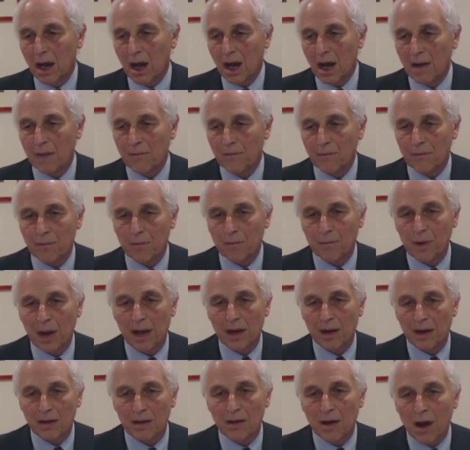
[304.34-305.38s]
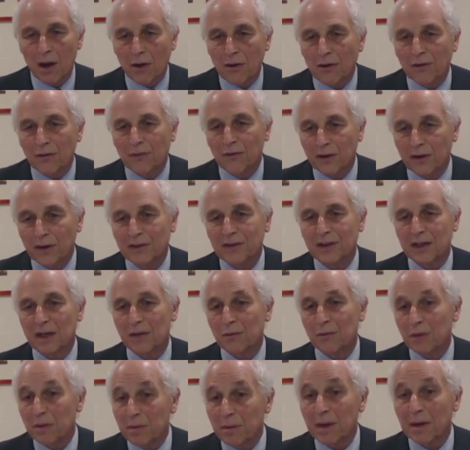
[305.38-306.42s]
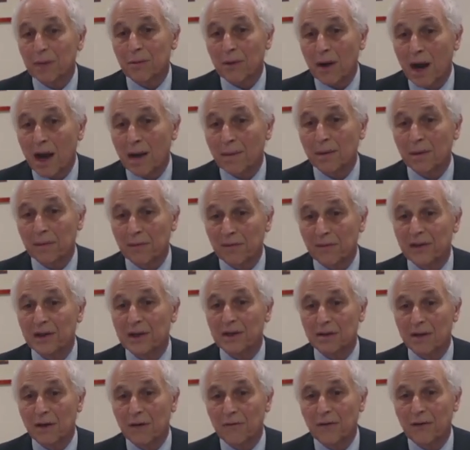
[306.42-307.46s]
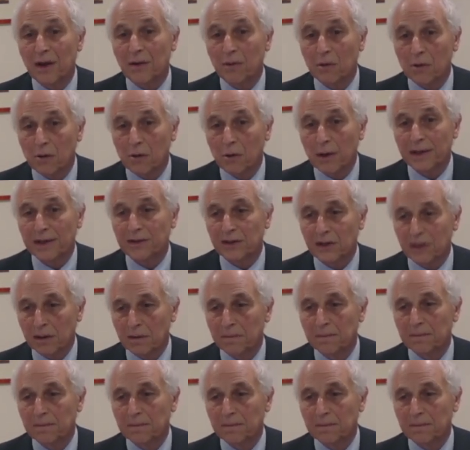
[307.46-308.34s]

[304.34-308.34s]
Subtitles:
but no diversity would be a problem if there's no federal question.